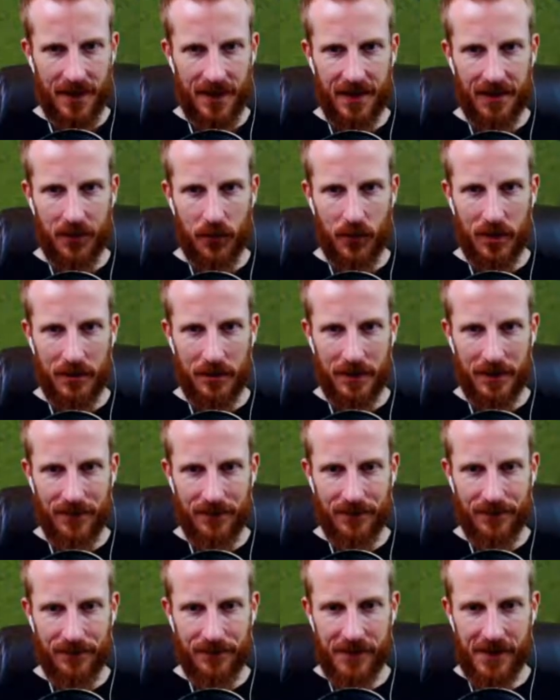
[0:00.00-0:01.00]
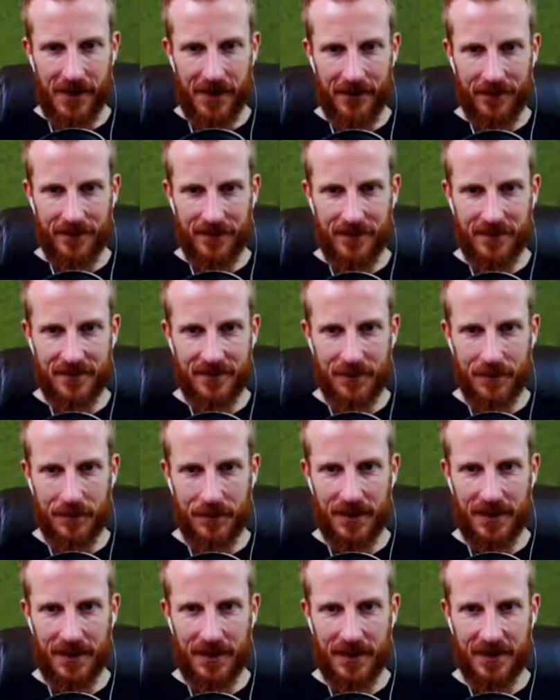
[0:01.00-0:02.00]
And the windmill. Now, this is going to
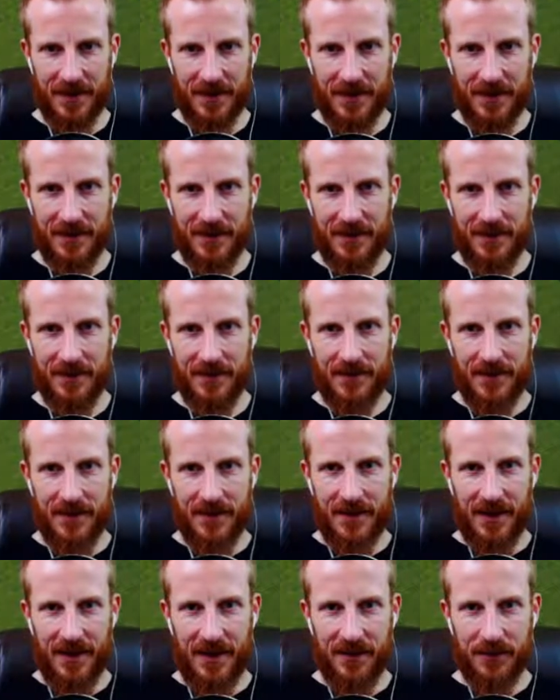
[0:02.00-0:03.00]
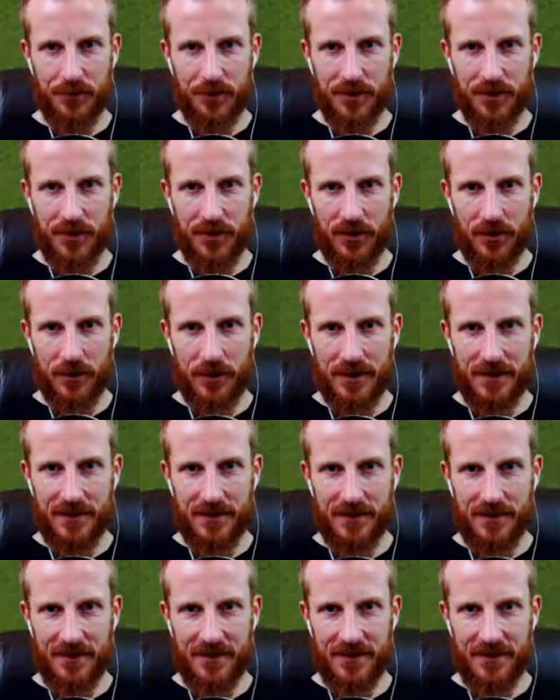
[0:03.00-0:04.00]
be kind of key as we go,
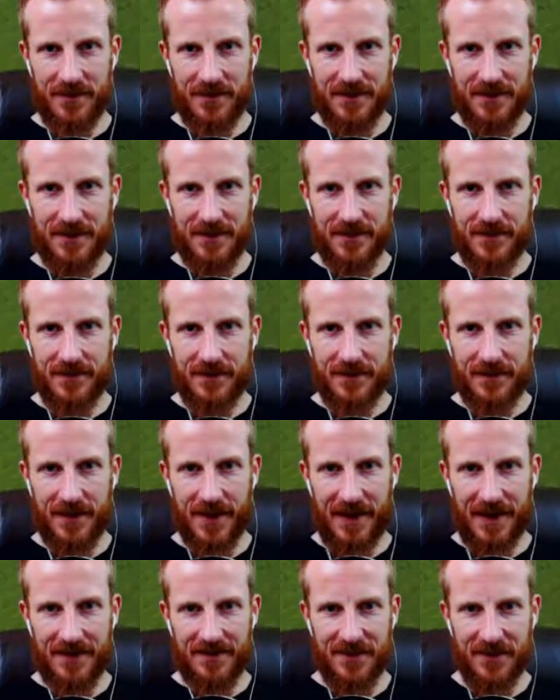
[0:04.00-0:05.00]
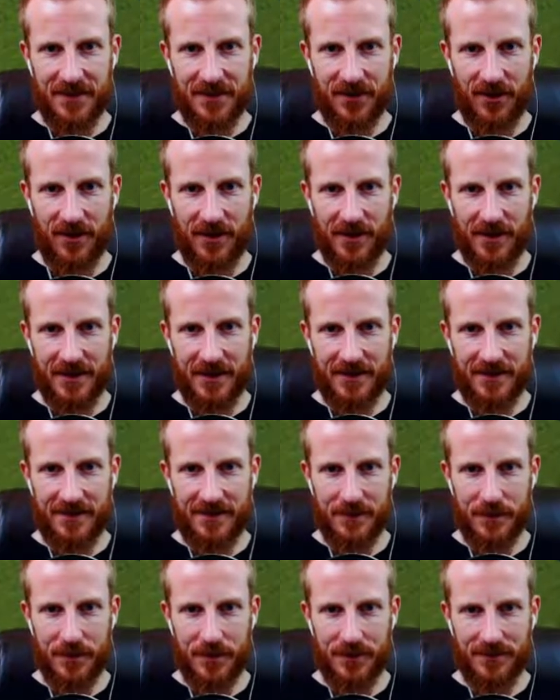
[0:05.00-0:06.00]
because this is as iconic
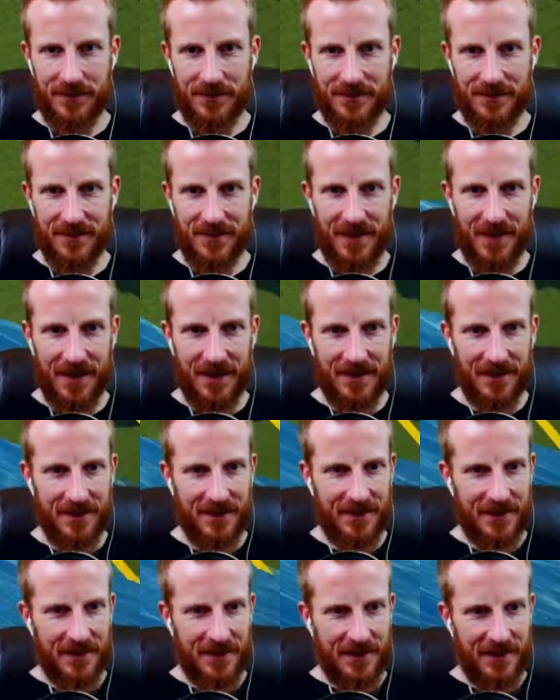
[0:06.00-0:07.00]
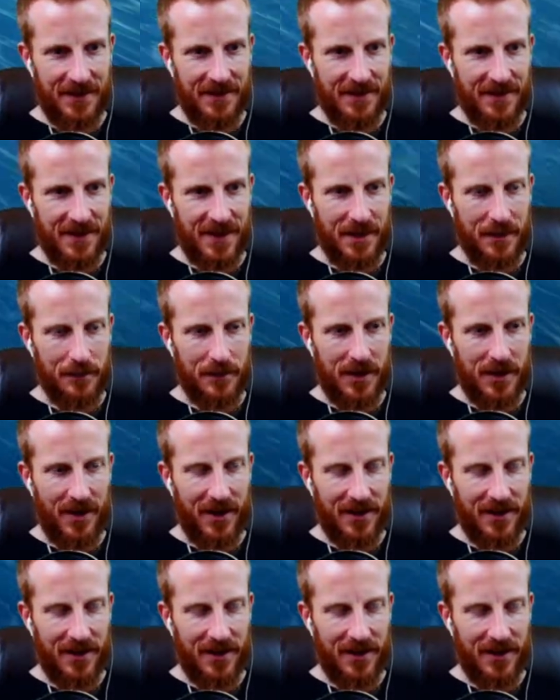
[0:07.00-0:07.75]
as the buildings get in the game. Now,